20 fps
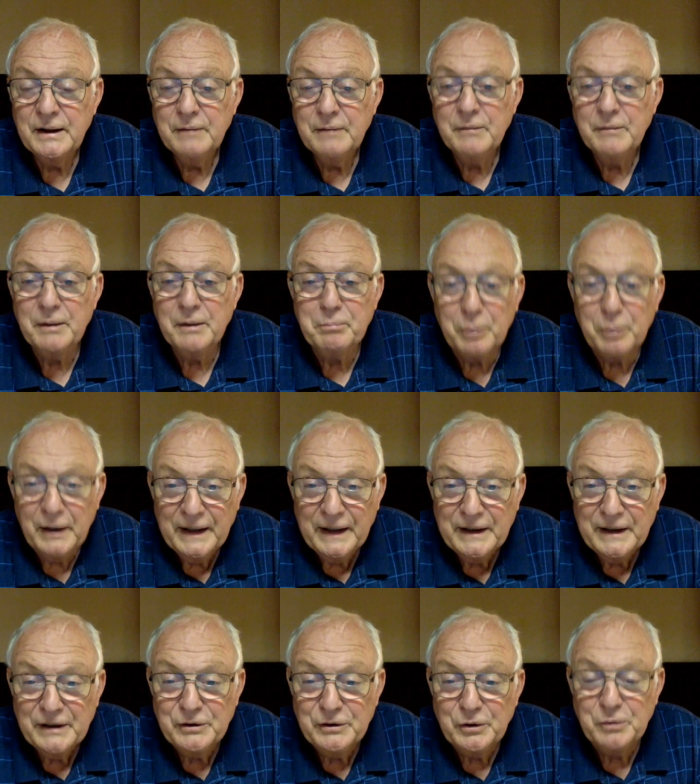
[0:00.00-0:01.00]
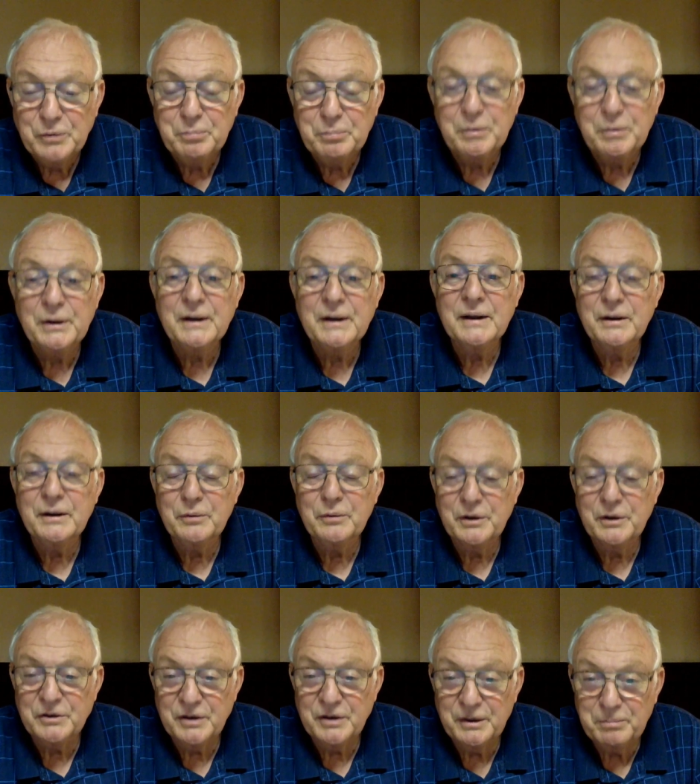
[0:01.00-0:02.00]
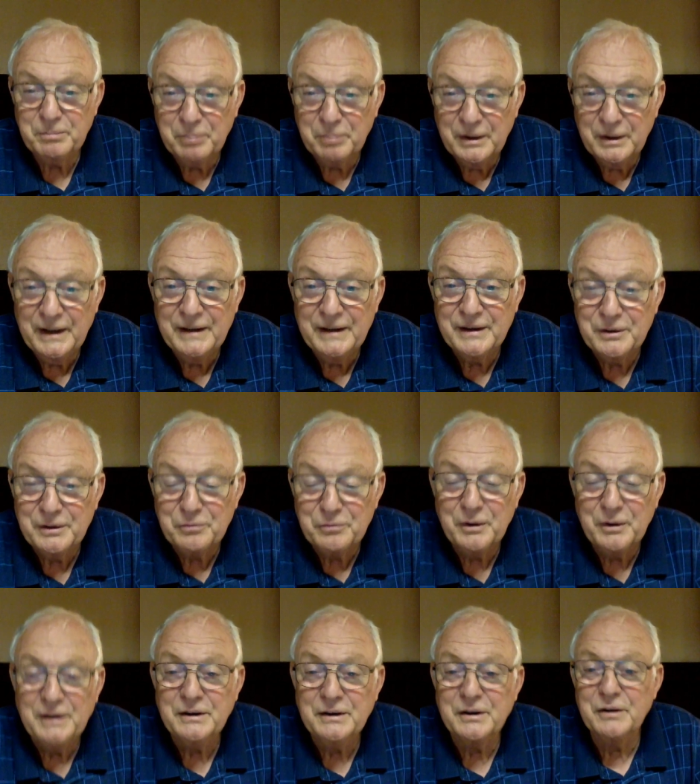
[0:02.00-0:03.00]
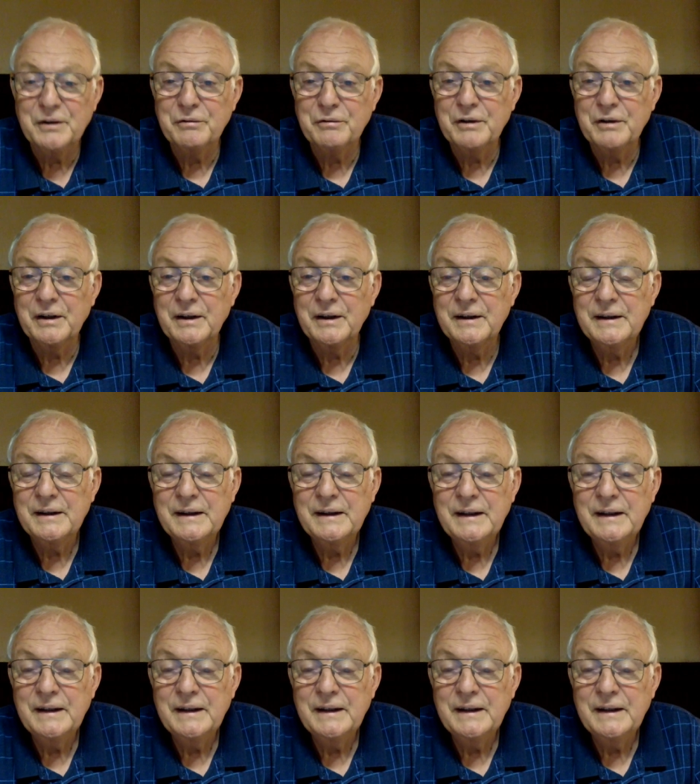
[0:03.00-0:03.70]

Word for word: My planning notebook, in which I plan and write the novella,